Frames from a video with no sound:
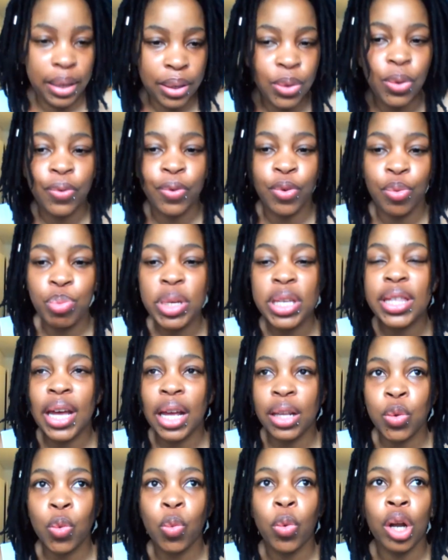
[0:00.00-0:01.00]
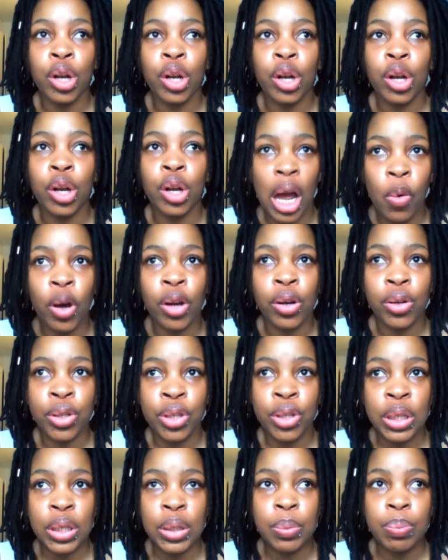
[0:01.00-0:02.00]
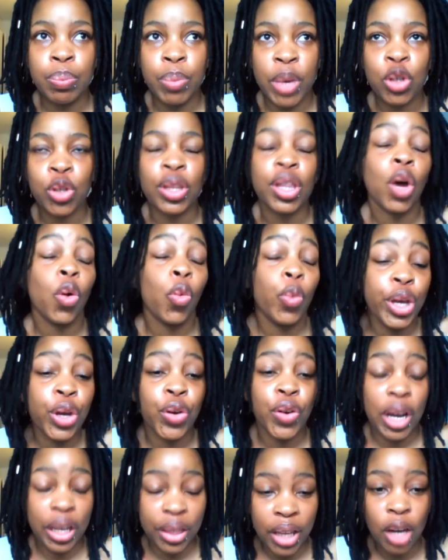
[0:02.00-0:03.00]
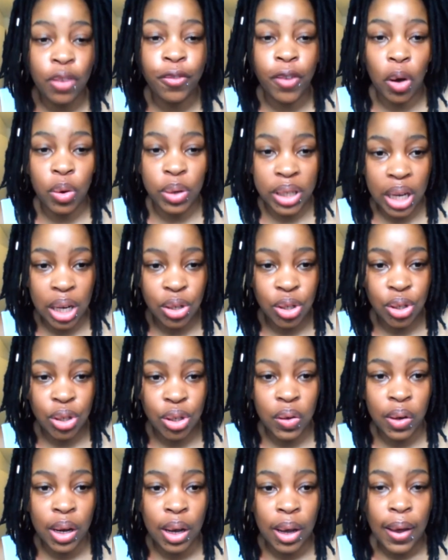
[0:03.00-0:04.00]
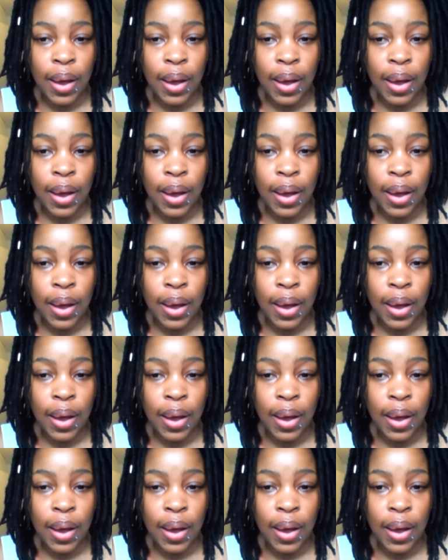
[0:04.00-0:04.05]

So for me, that's what I want to just make sure that we create that foundation,